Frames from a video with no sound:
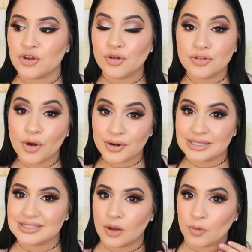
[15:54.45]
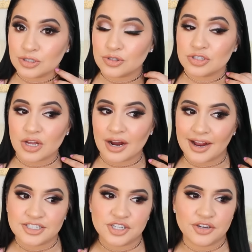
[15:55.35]
You'll notice that once you start
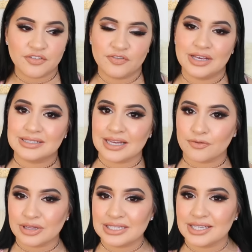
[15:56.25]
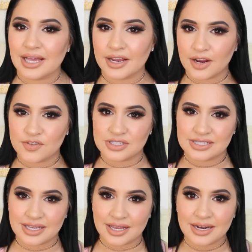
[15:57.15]
hydrating your face and really taking care of your
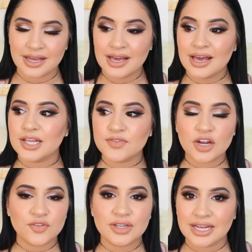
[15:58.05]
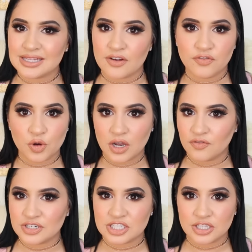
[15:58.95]
skin, even if you like that full
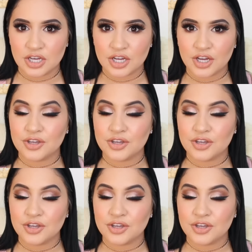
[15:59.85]
coverage look,